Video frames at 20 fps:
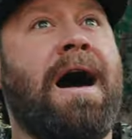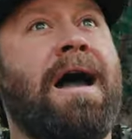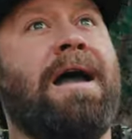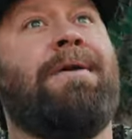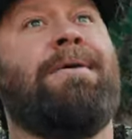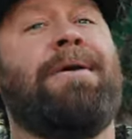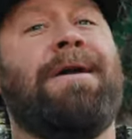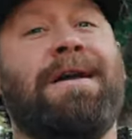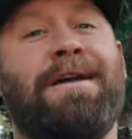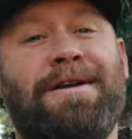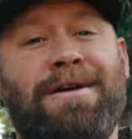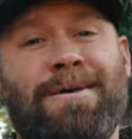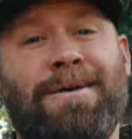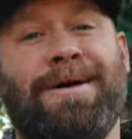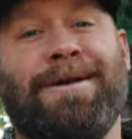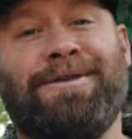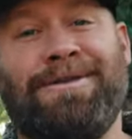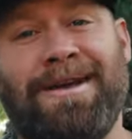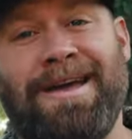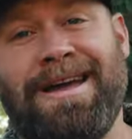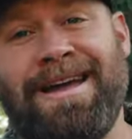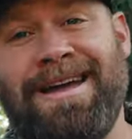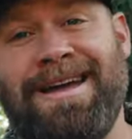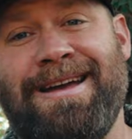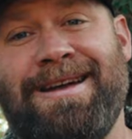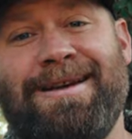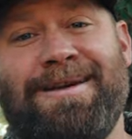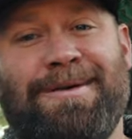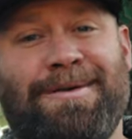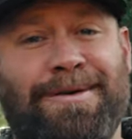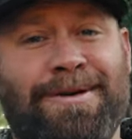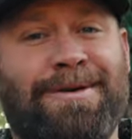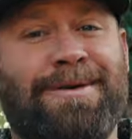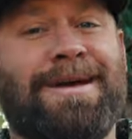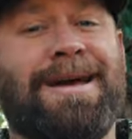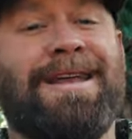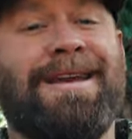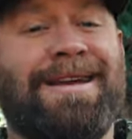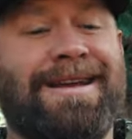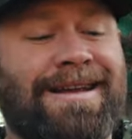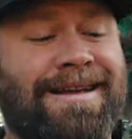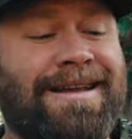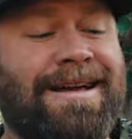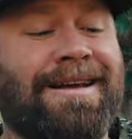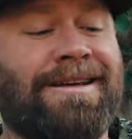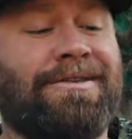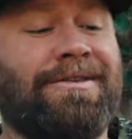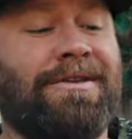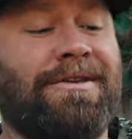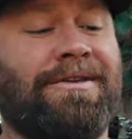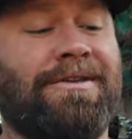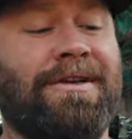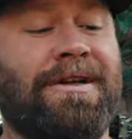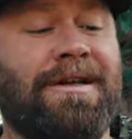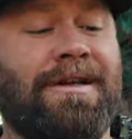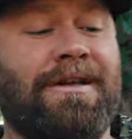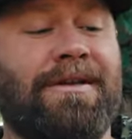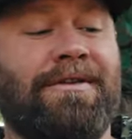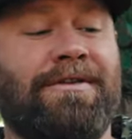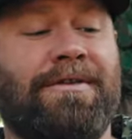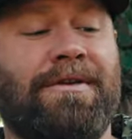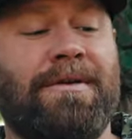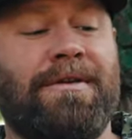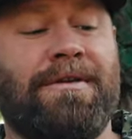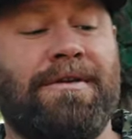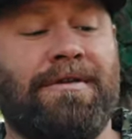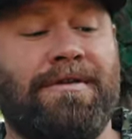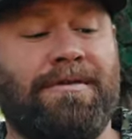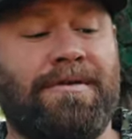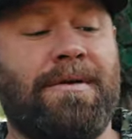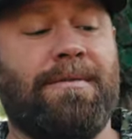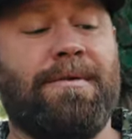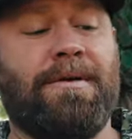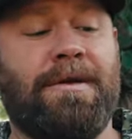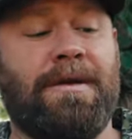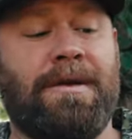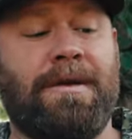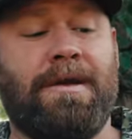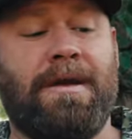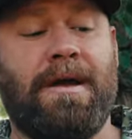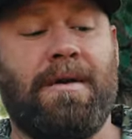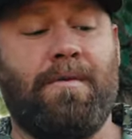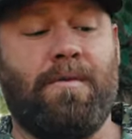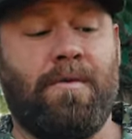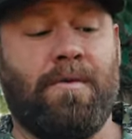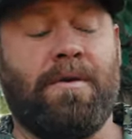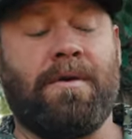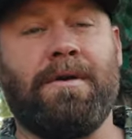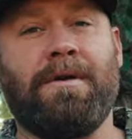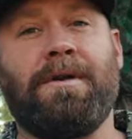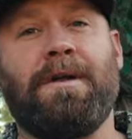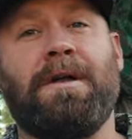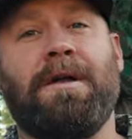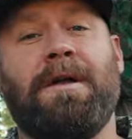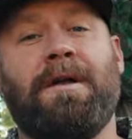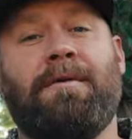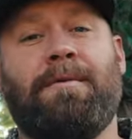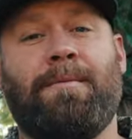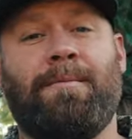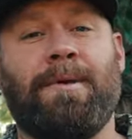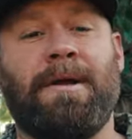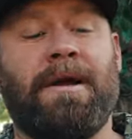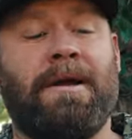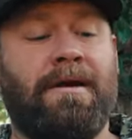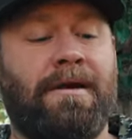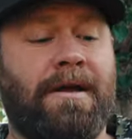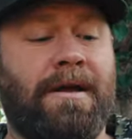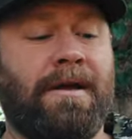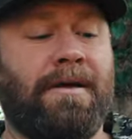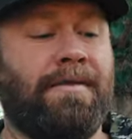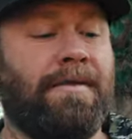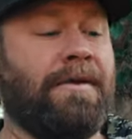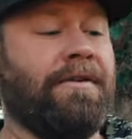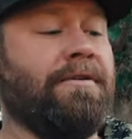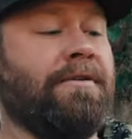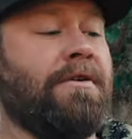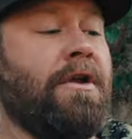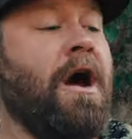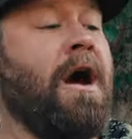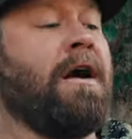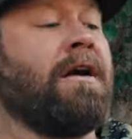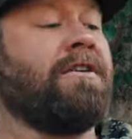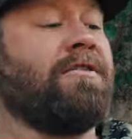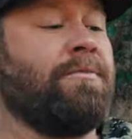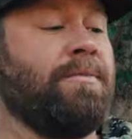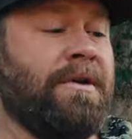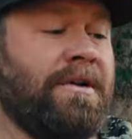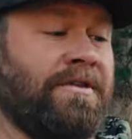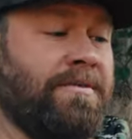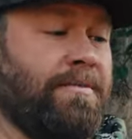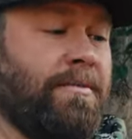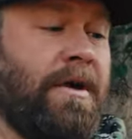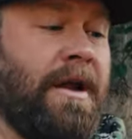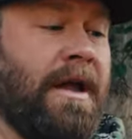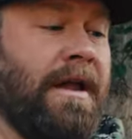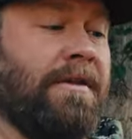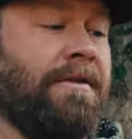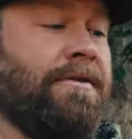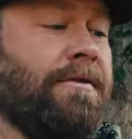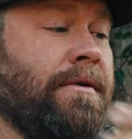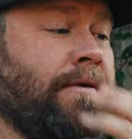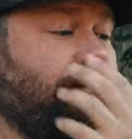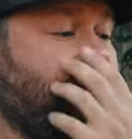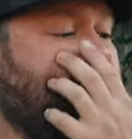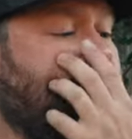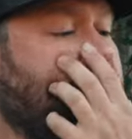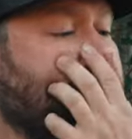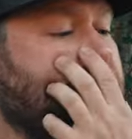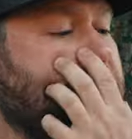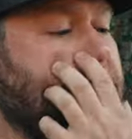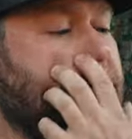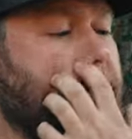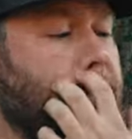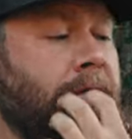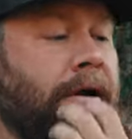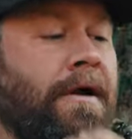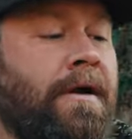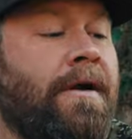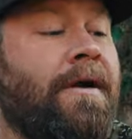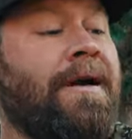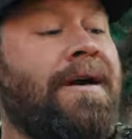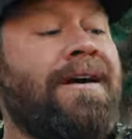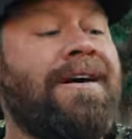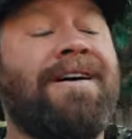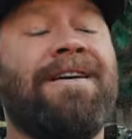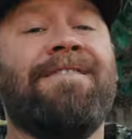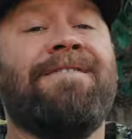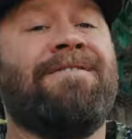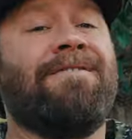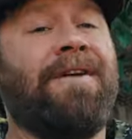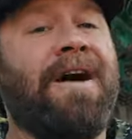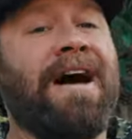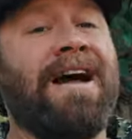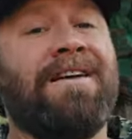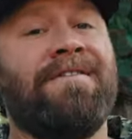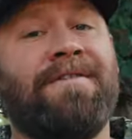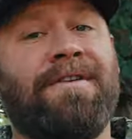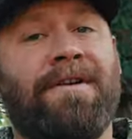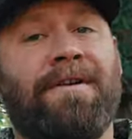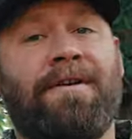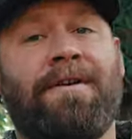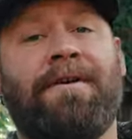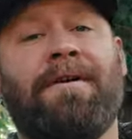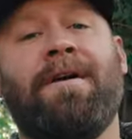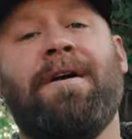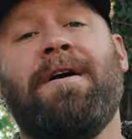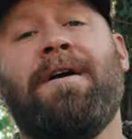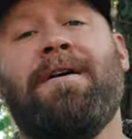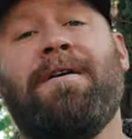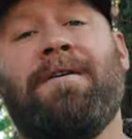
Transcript: IRA USA, located in Texas, is distributing, warranting, repairing this Nocpix brand. So it falls under their five-year